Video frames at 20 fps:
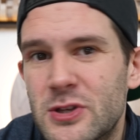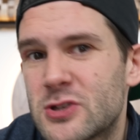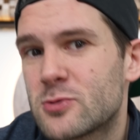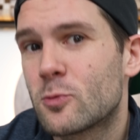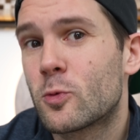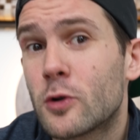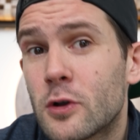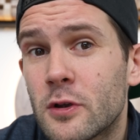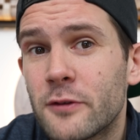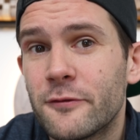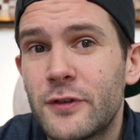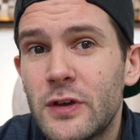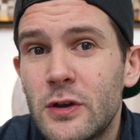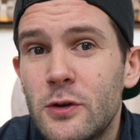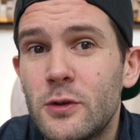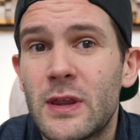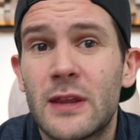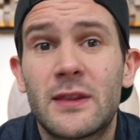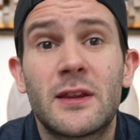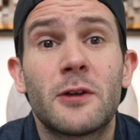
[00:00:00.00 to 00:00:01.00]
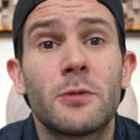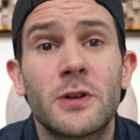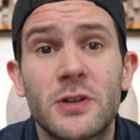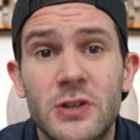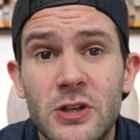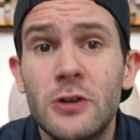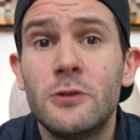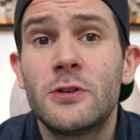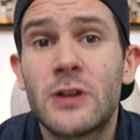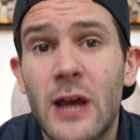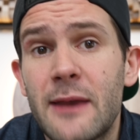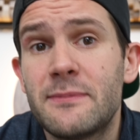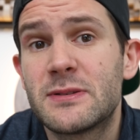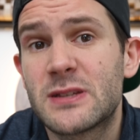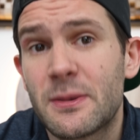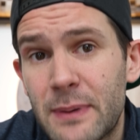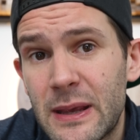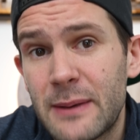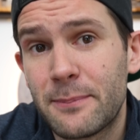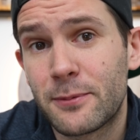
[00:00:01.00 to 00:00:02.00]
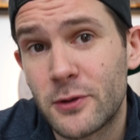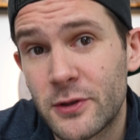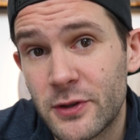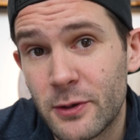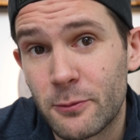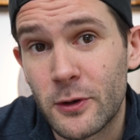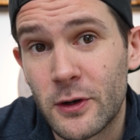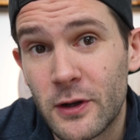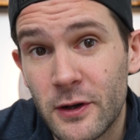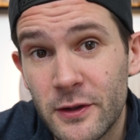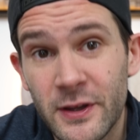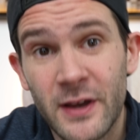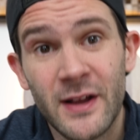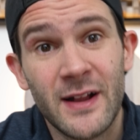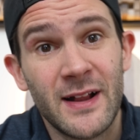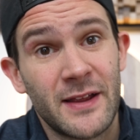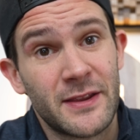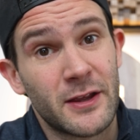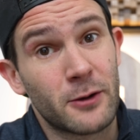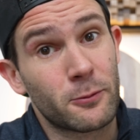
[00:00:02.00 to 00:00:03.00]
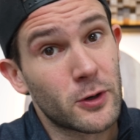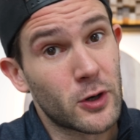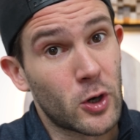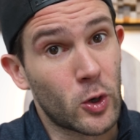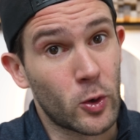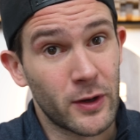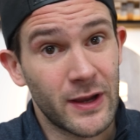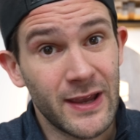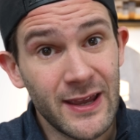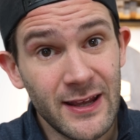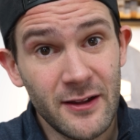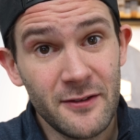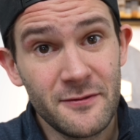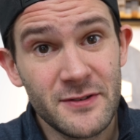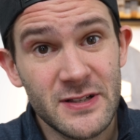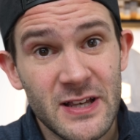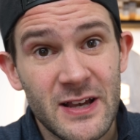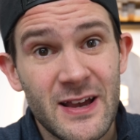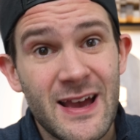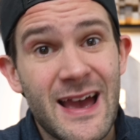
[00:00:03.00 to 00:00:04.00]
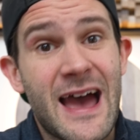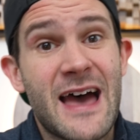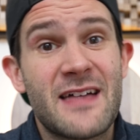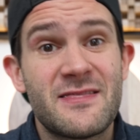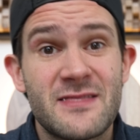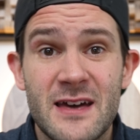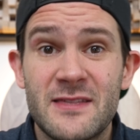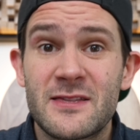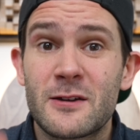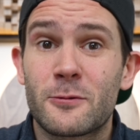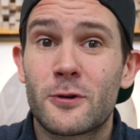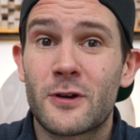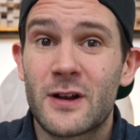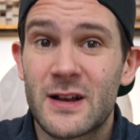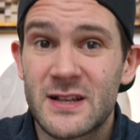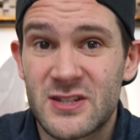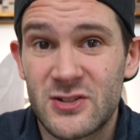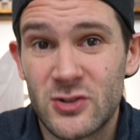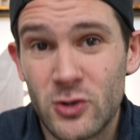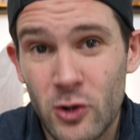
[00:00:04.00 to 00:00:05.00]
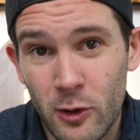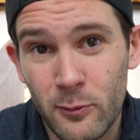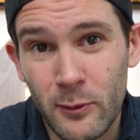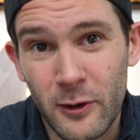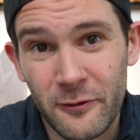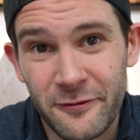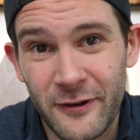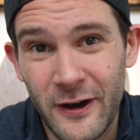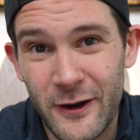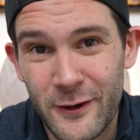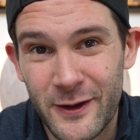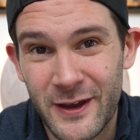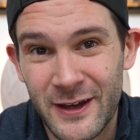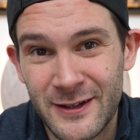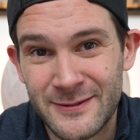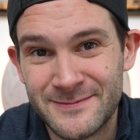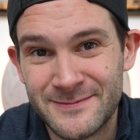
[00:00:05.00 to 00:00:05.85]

this worldview that there were two types of people in the world. There were creatives, and then there were us normal folk.